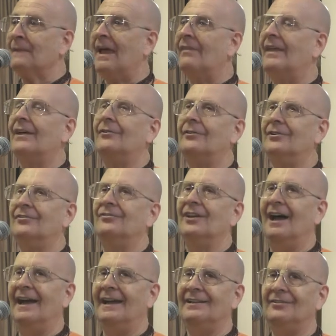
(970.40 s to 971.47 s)
that are
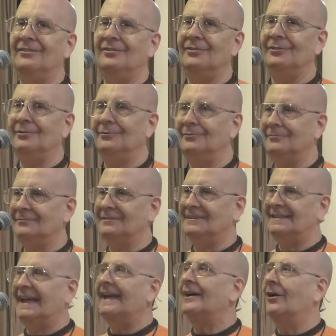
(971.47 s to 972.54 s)
designed to
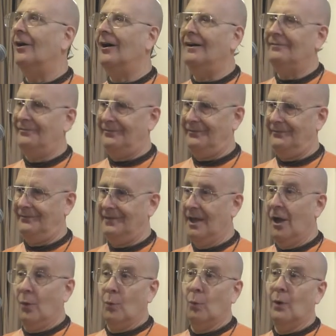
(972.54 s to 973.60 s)
take off
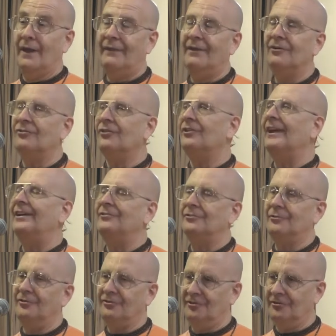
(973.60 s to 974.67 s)
when there's a
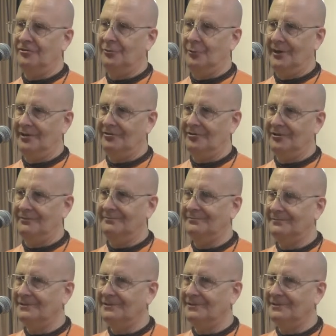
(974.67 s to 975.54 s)
dangerous situation.